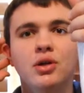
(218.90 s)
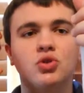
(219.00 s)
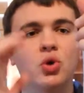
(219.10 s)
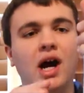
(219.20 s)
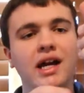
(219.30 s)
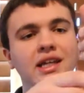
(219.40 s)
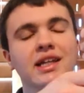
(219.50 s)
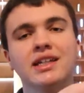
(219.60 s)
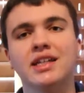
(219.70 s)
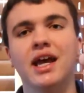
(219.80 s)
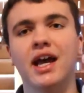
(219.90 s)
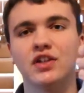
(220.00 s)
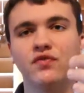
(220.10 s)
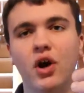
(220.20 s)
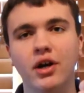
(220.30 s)
try and get it as
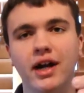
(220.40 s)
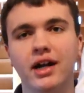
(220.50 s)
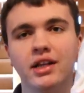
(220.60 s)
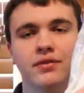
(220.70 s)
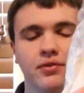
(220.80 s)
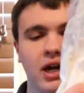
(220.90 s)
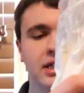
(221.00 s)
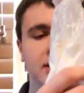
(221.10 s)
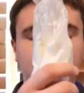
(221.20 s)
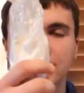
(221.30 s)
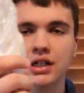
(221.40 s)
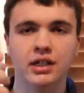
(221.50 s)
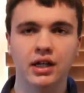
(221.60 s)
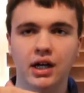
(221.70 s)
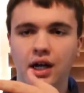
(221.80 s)
far down in the frosting
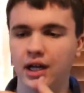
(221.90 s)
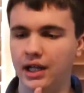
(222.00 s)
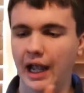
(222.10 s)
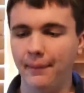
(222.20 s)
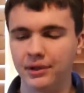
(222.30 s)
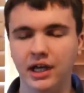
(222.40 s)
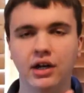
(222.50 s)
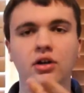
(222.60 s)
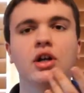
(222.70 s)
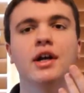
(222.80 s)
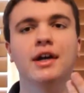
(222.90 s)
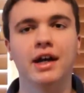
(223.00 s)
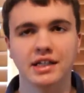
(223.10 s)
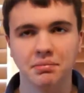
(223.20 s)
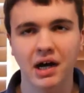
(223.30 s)
applicator
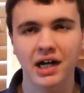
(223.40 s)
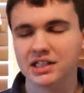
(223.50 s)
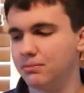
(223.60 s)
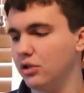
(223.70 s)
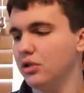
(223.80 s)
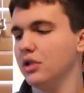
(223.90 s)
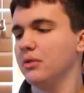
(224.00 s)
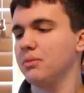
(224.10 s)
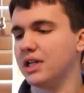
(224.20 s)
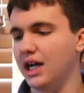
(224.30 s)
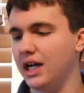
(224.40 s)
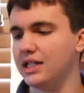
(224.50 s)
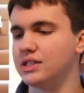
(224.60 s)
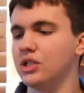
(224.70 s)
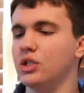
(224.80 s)
as possible,
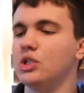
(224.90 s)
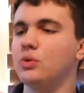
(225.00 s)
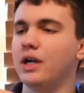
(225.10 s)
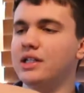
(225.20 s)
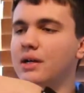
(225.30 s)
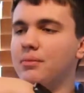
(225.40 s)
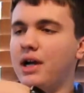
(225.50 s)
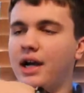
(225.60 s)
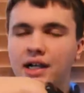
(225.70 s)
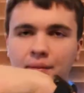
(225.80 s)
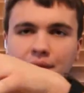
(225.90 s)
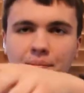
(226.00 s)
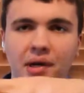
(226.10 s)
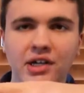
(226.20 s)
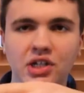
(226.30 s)
because I end up with a
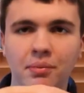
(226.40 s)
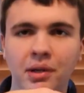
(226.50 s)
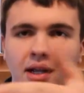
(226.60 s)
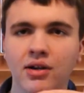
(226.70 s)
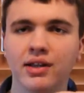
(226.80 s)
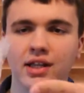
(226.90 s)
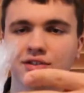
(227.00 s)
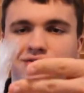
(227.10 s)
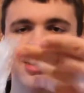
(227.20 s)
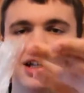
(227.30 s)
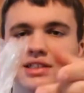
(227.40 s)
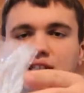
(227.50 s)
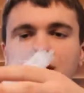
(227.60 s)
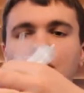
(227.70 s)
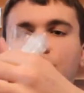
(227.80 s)
bunch up here. Now there's
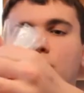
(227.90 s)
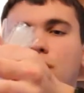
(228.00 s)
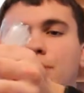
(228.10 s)
frosting everywhere up